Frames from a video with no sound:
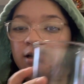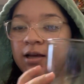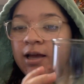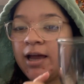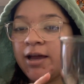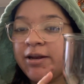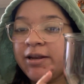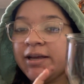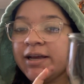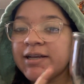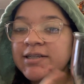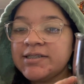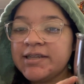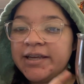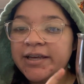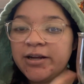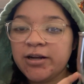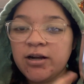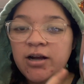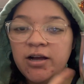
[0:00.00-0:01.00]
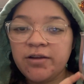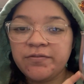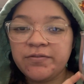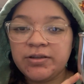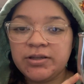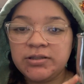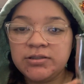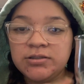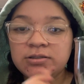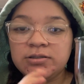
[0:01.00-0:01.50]
How do you guys take your
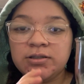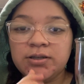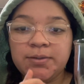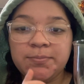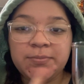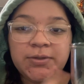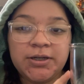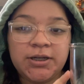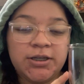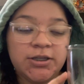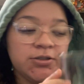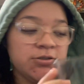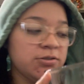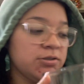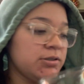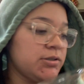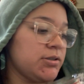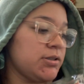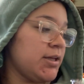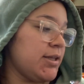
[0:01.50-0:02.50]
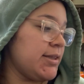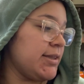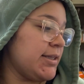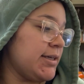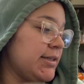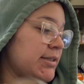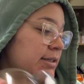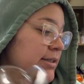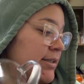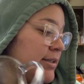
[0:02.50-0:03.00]
coffee? So I'm going to use
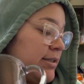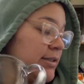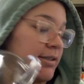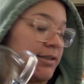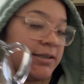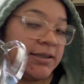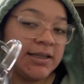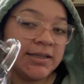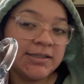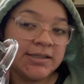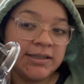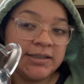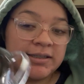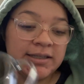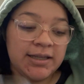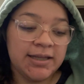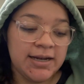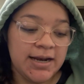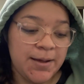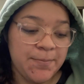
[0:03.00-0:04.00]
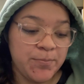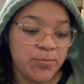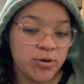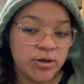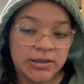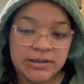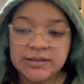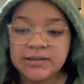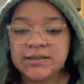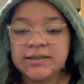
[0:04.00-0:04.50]
this tacita de la
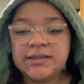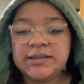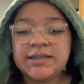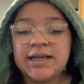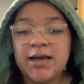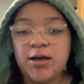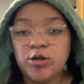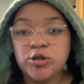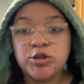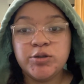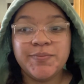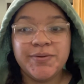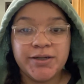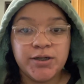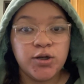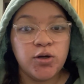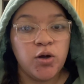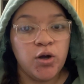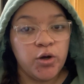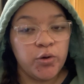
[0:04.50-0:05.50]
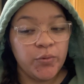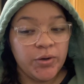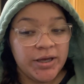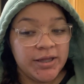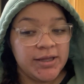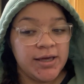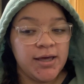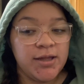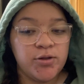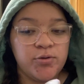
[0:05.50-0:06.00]
Princess House, pero con
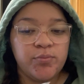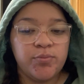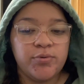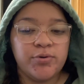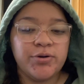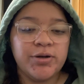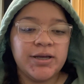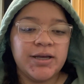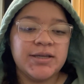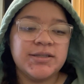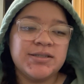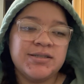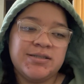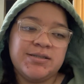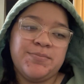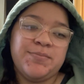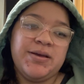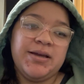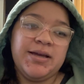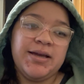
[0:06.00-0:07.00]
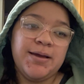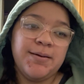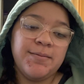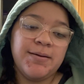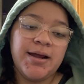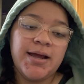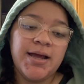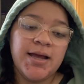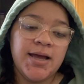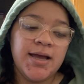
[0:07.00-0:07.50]
cuidado porque si se me
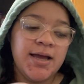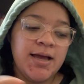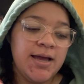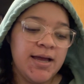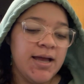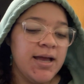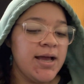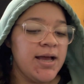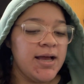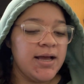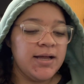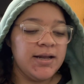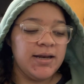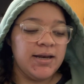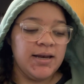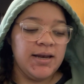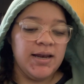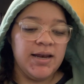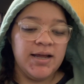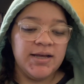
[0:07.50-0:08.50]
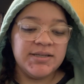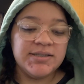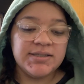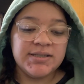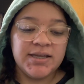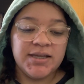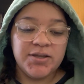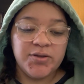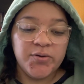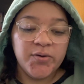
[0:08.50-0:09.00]
quebra, la
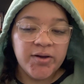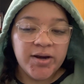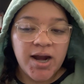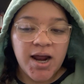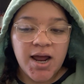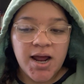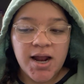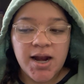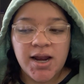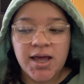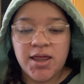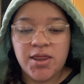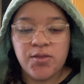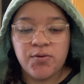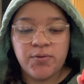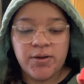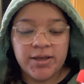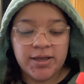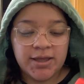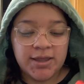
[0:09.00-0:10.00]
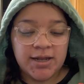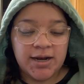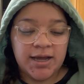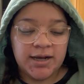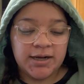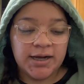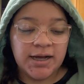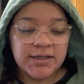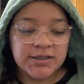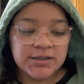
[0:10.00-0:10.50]
señora, la dueña de la
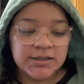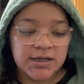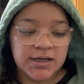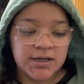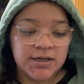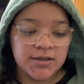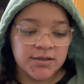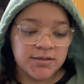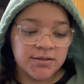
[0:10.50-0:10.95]
casa,